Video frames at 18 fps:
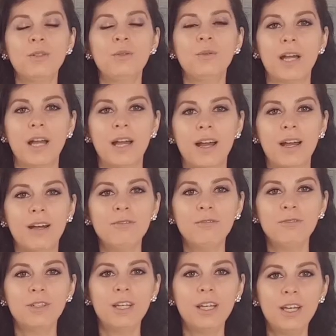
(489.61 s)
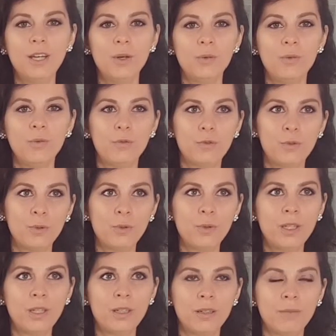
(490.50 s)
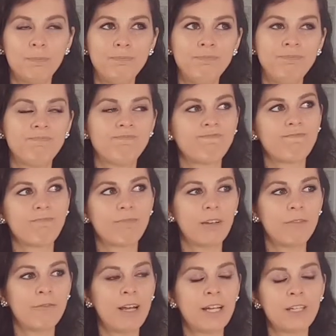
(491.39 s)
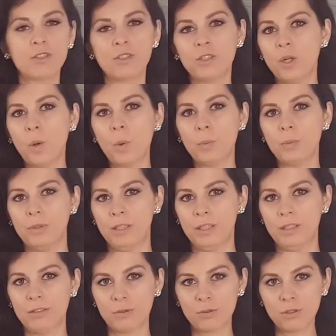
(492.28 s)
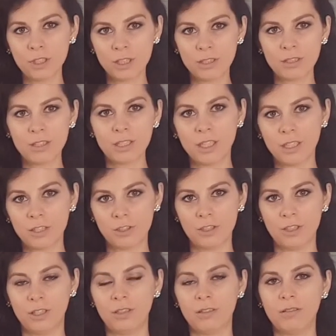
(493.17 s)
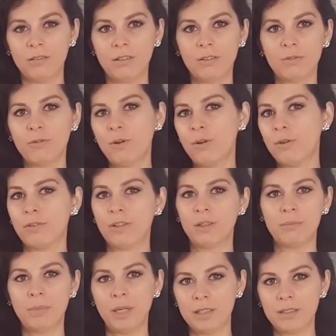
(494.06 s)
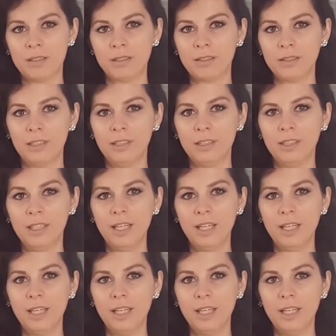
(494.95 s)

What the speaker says: have through the vaginal opening. So just touching the vulva, basically.